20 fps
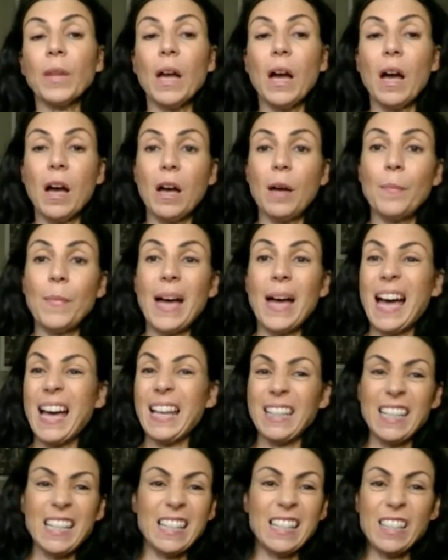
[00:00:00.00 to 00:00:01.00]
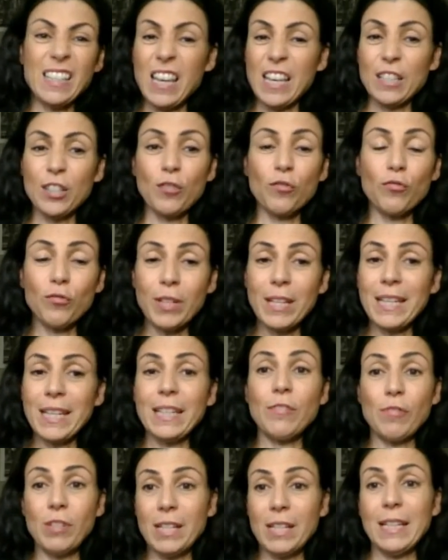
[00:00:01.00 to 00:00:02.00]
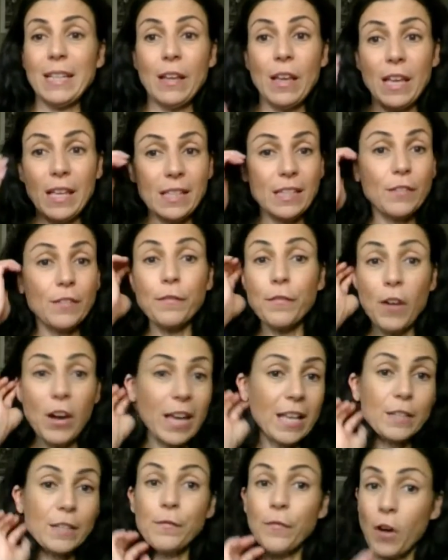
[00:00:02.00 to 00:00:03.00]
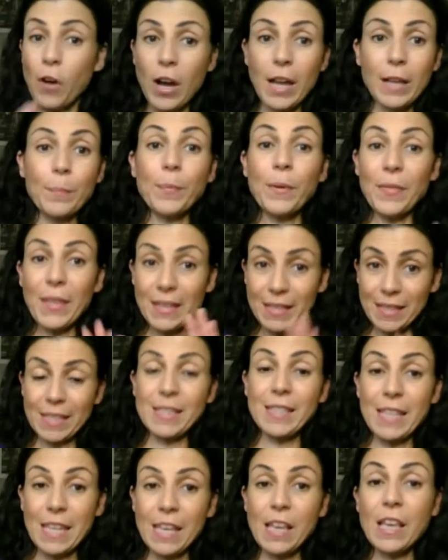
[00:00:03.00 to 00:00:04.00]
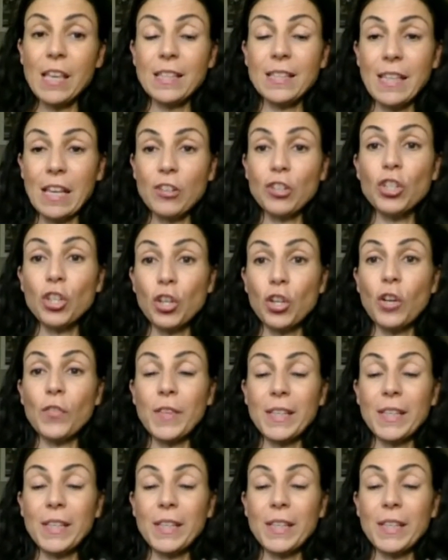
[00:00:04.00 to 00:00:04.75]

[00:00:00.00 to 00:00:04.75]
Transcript: And it's a really, it's fine. But this is the essential.